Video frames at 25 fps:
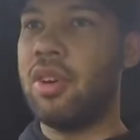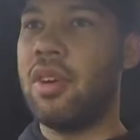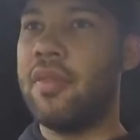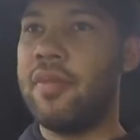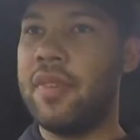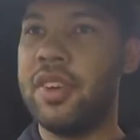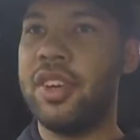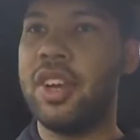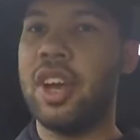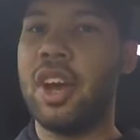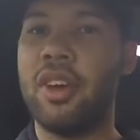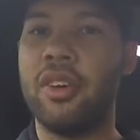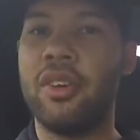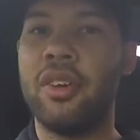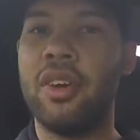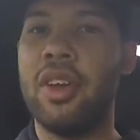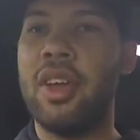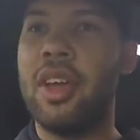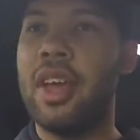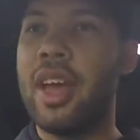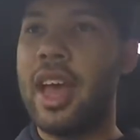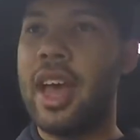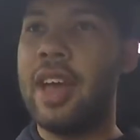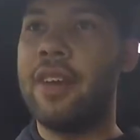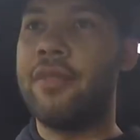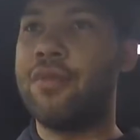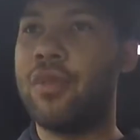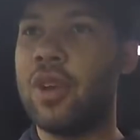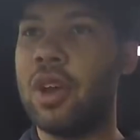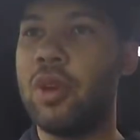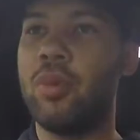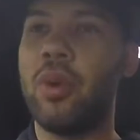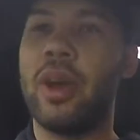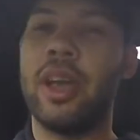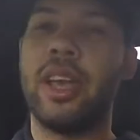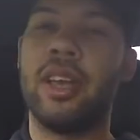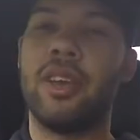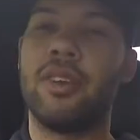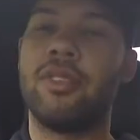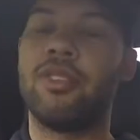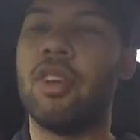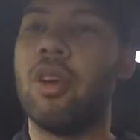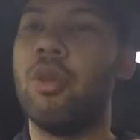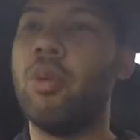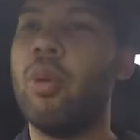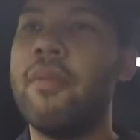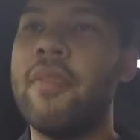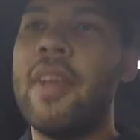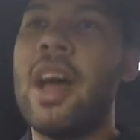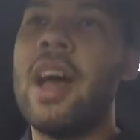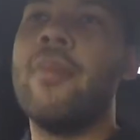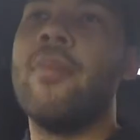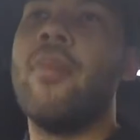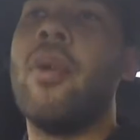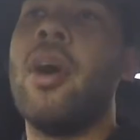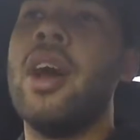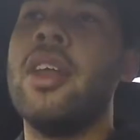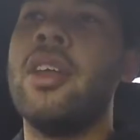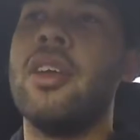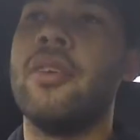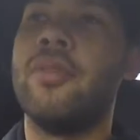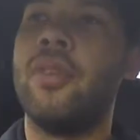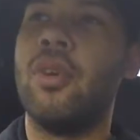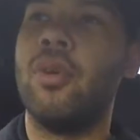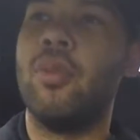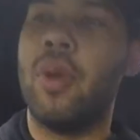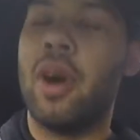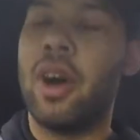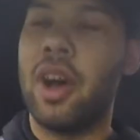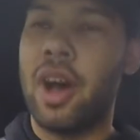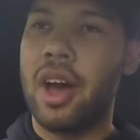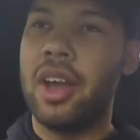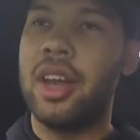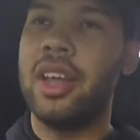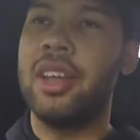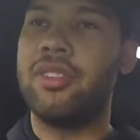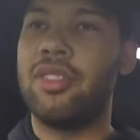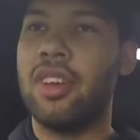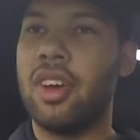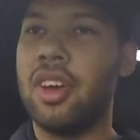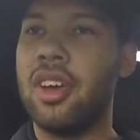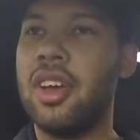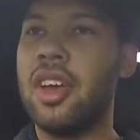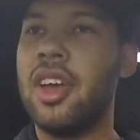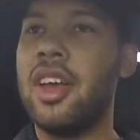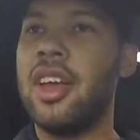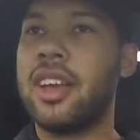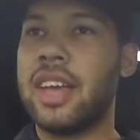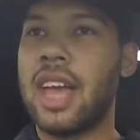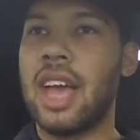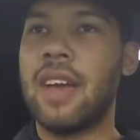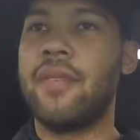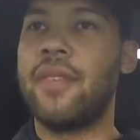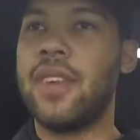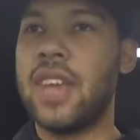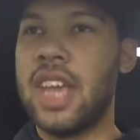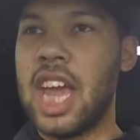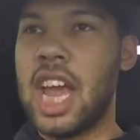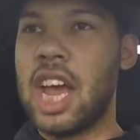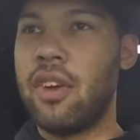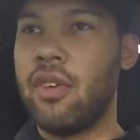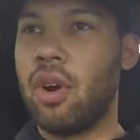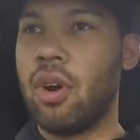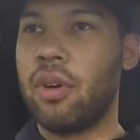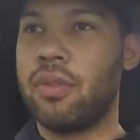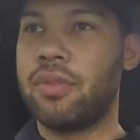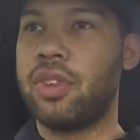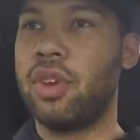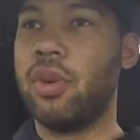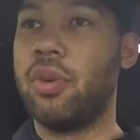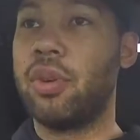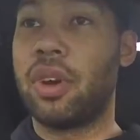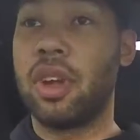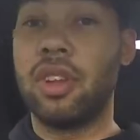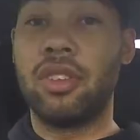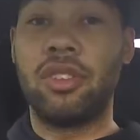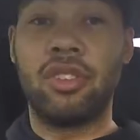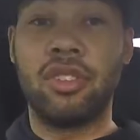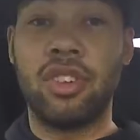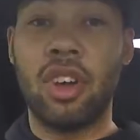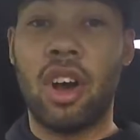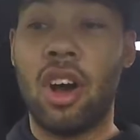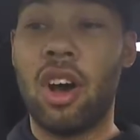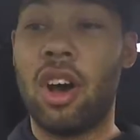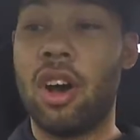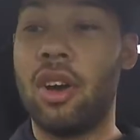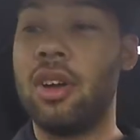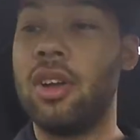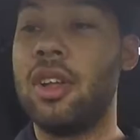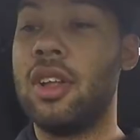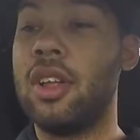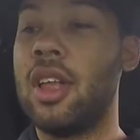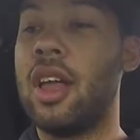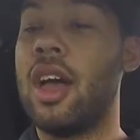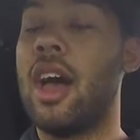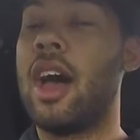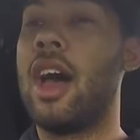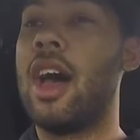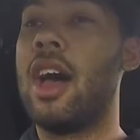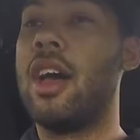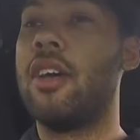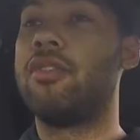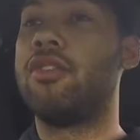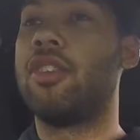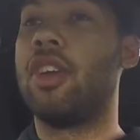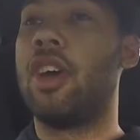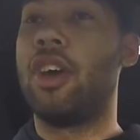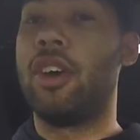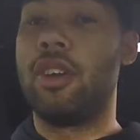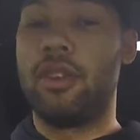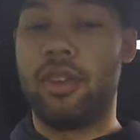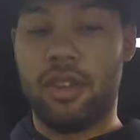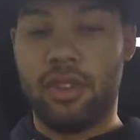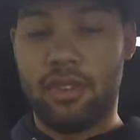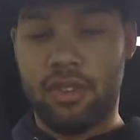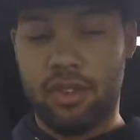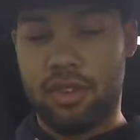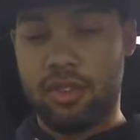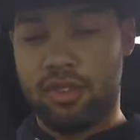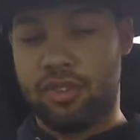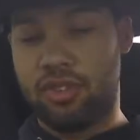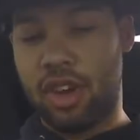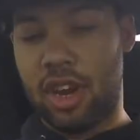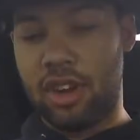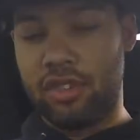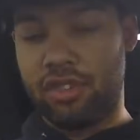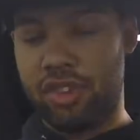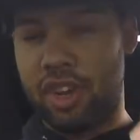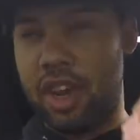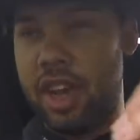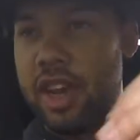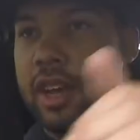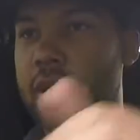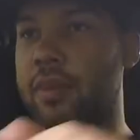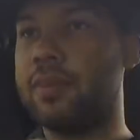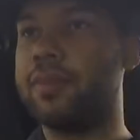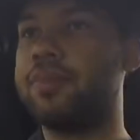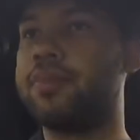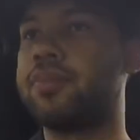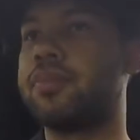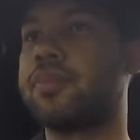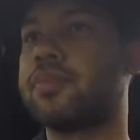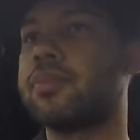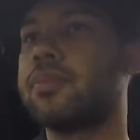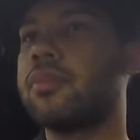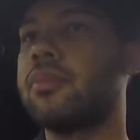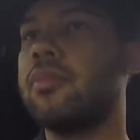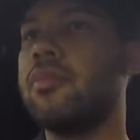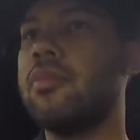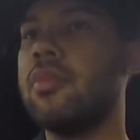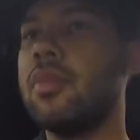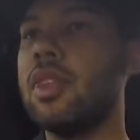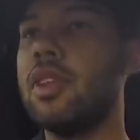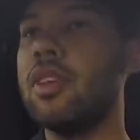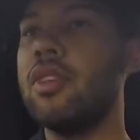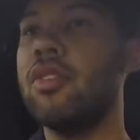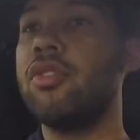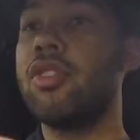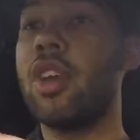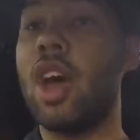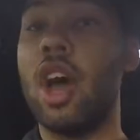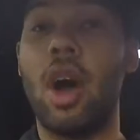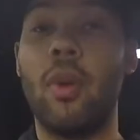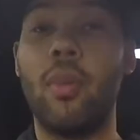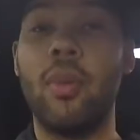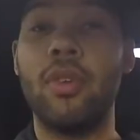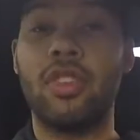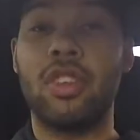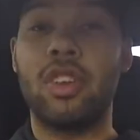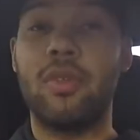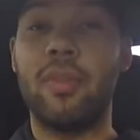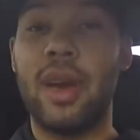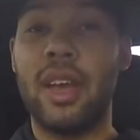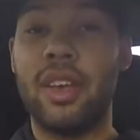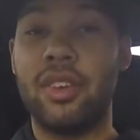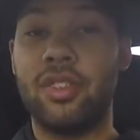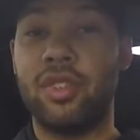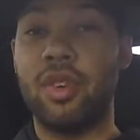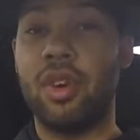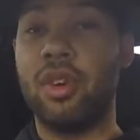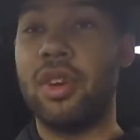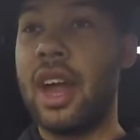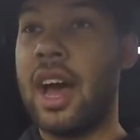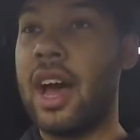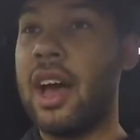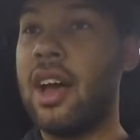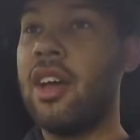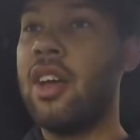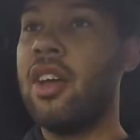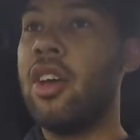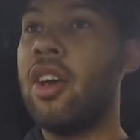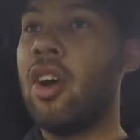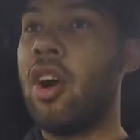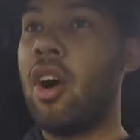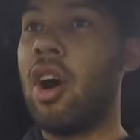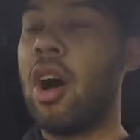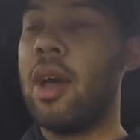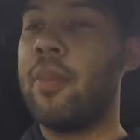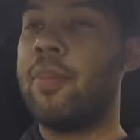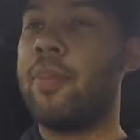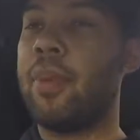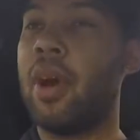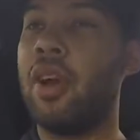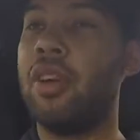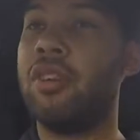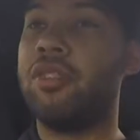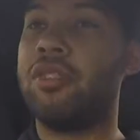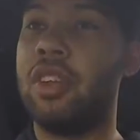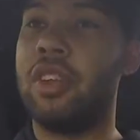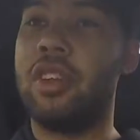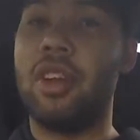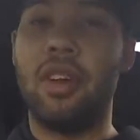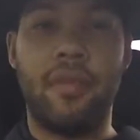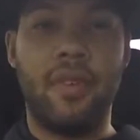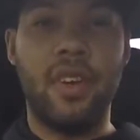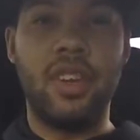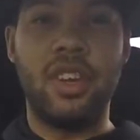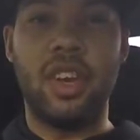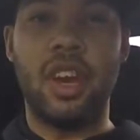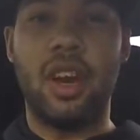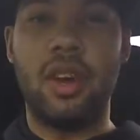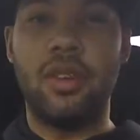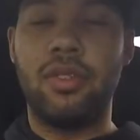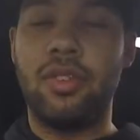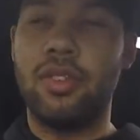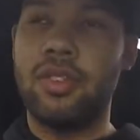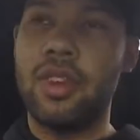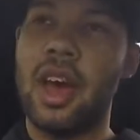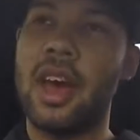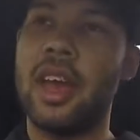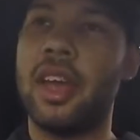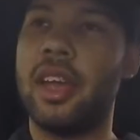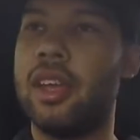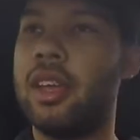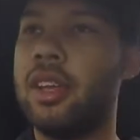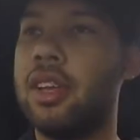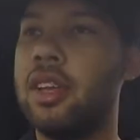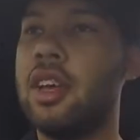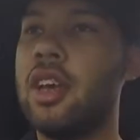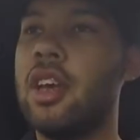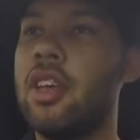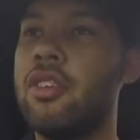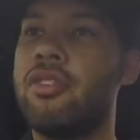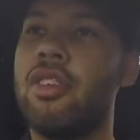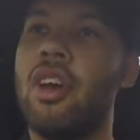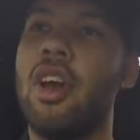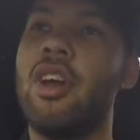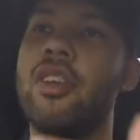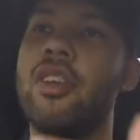a video every week. So with that in mind, I thought, well, I need to get the year off to a good start, so let's change gear. So I wanted to make sure that I posted a video today. So